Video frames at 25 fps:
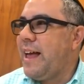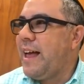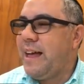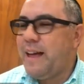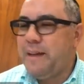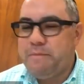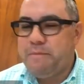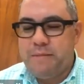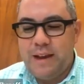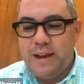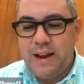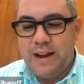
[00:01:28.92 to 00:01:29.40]

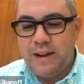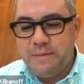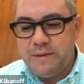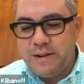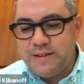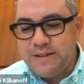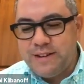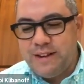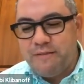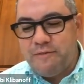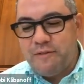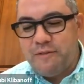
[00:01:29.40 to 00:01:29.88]
I'm dating
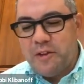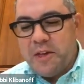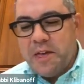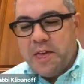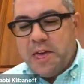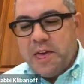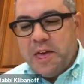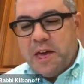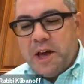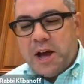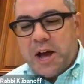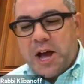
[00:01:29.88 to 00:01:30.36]
myself.
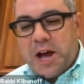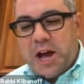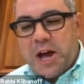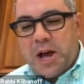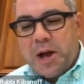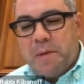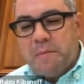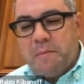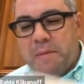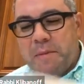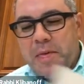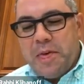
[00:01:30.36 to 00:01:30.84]

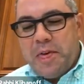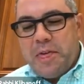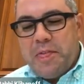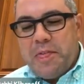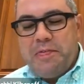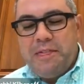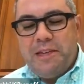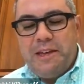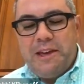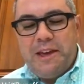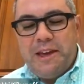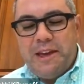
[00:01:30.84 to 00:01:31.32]

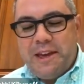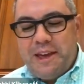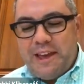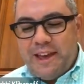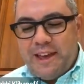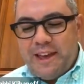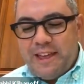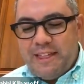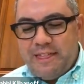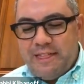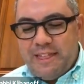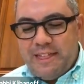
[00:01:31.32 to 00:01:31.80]

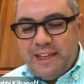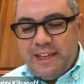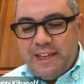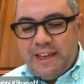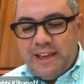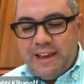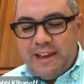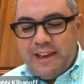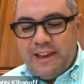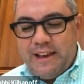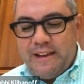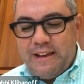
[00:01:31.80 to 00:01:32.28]

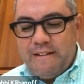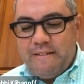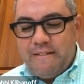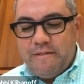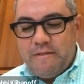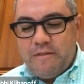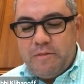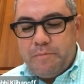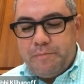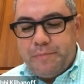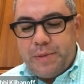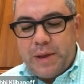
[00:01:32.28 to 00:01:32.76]
The
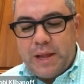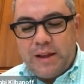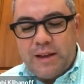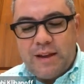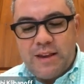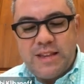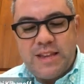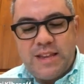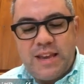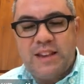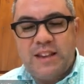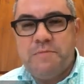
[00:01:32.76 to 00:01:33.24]

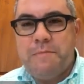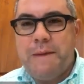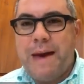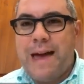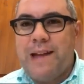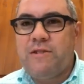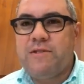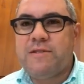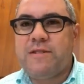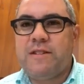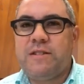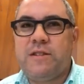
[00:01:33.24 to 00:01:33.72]
Pinchas takes
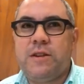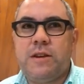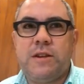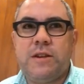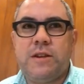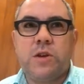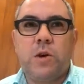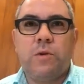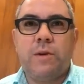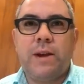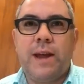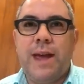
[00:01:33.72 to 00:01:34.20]
matters into his
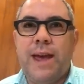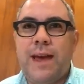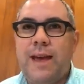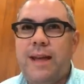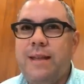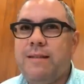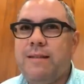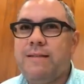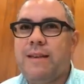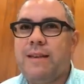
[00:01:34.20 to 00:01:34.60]
own hands,